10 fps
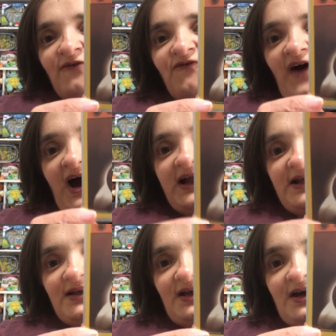
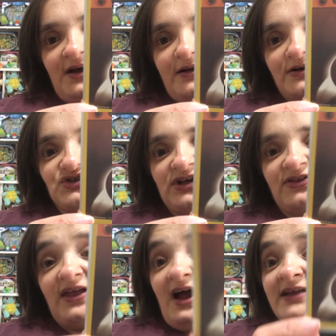Fighting Energy
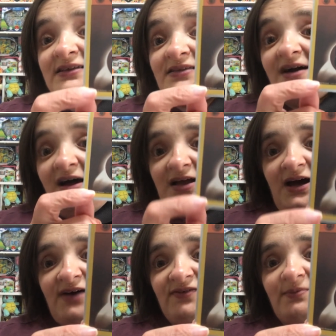that I did not
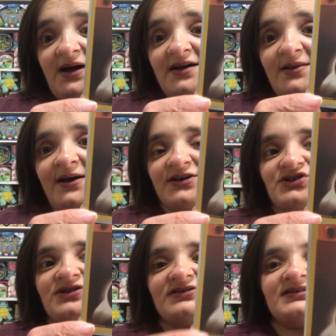have in my
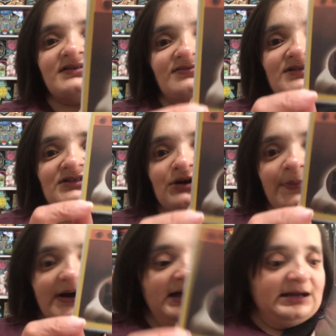collection, so
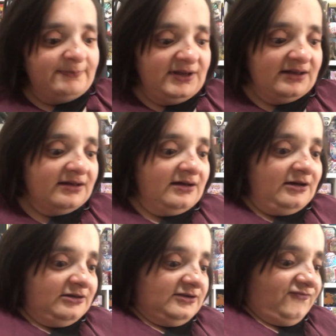super happy
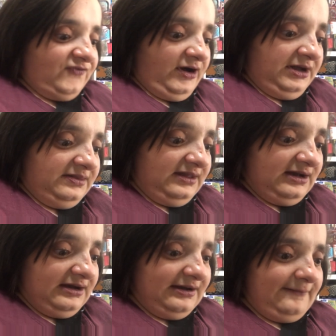to find
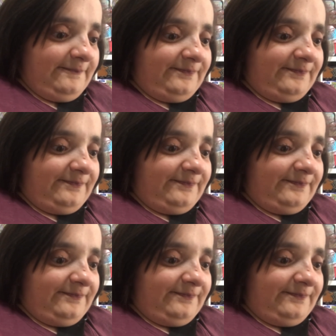that.